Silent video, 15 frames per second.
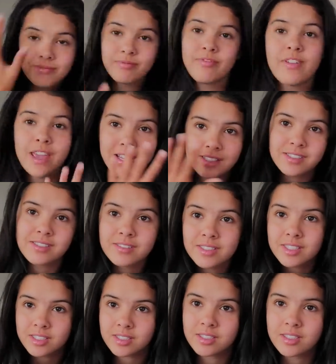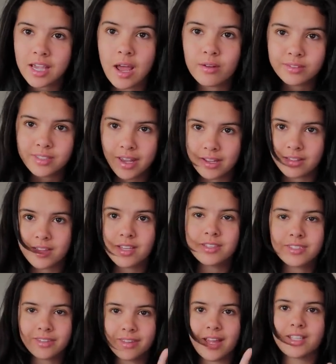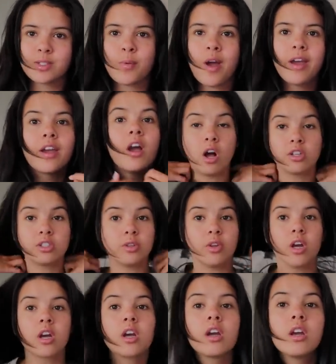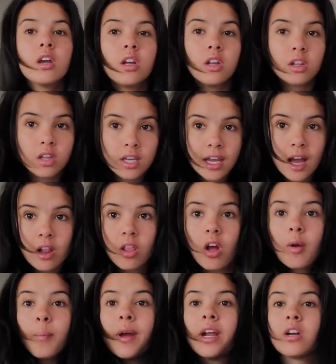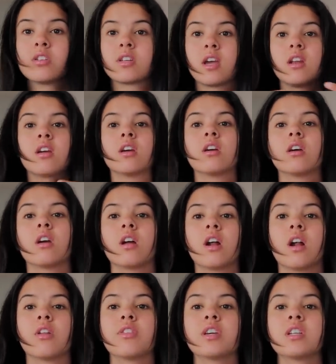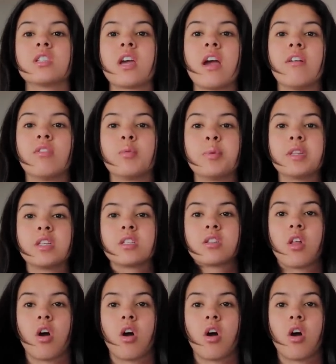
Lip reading: face sounds like this, and that's why. Also, look how long my hair's getting. I don't think it's ever been this